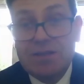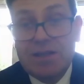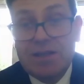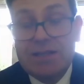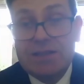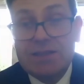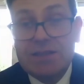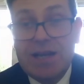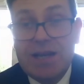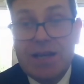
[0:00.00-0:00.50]

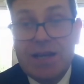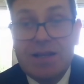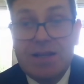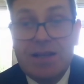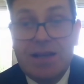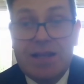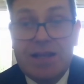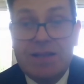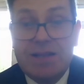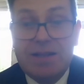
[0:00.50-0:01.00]
And
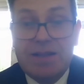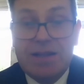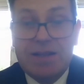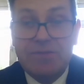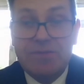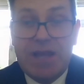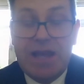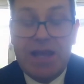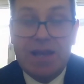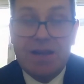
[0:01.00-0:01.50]

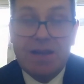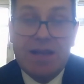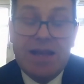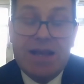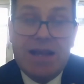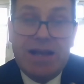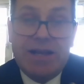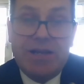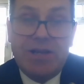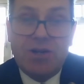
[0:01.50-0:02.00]
if then,
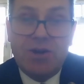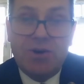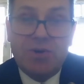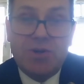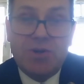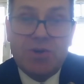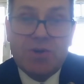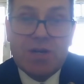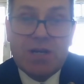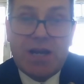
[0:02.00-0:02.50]
you know,
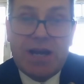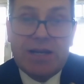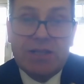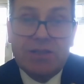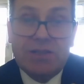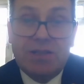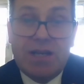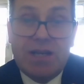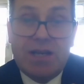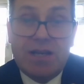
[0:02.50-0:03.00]
you can
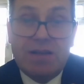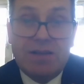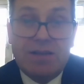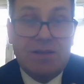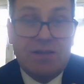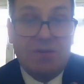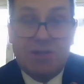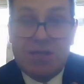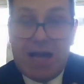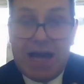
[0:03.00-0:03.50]
actually, you
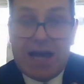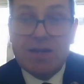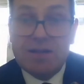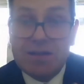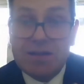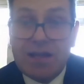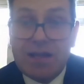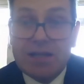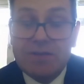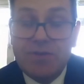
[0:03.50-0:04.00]
know,
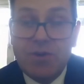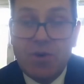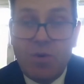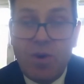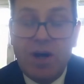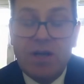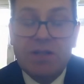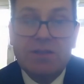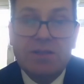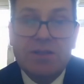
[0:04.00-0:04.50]
tax that if you
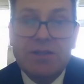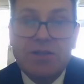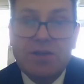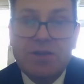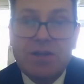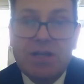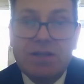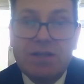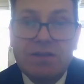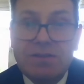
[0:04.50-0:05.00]
want, or you
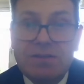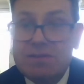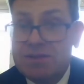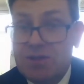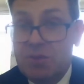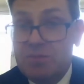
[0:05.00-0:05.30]
can